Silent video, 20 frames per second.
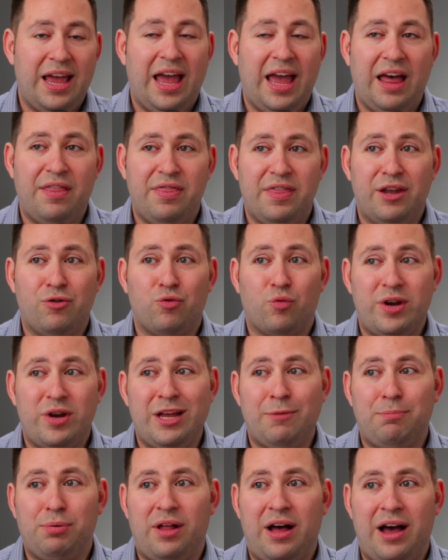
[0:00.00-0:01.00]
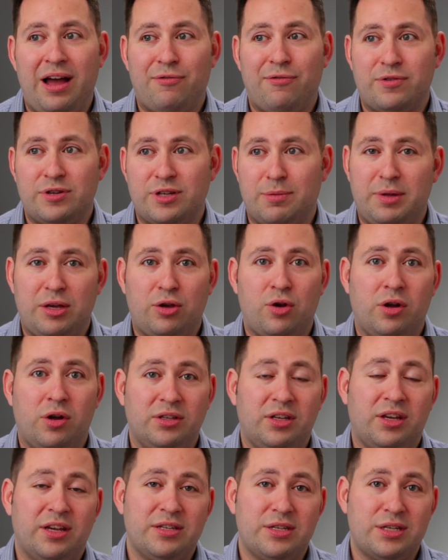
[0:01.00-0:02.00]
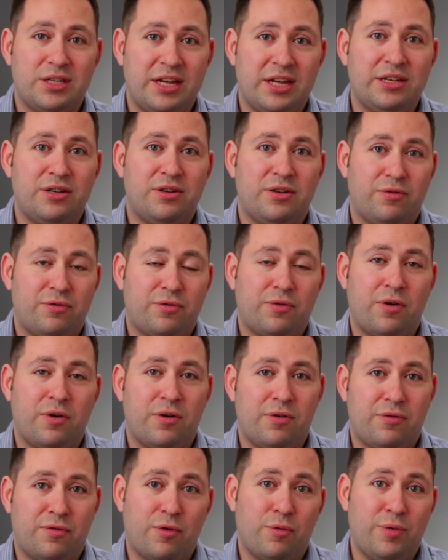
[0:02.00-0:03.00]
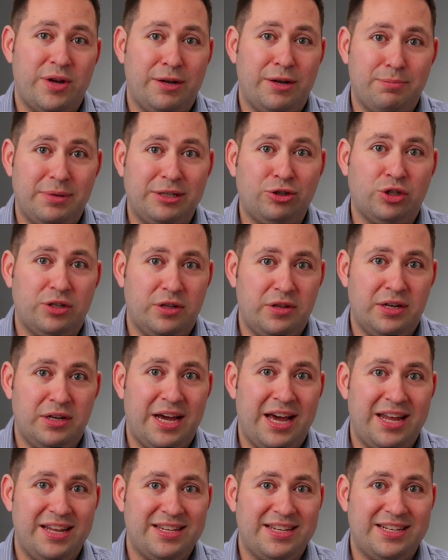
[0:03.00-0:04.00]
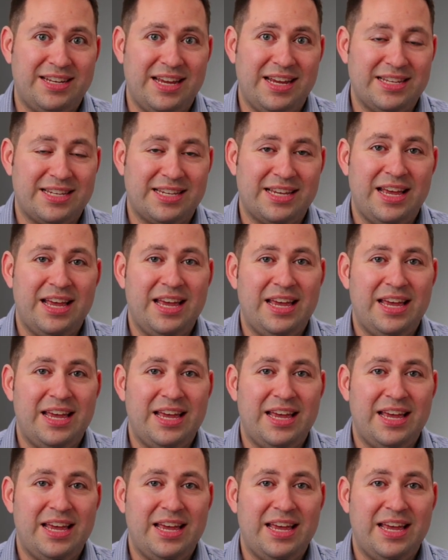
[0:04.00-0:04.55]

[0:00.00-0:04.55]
and then reapply for something called consent for readmission to the United States.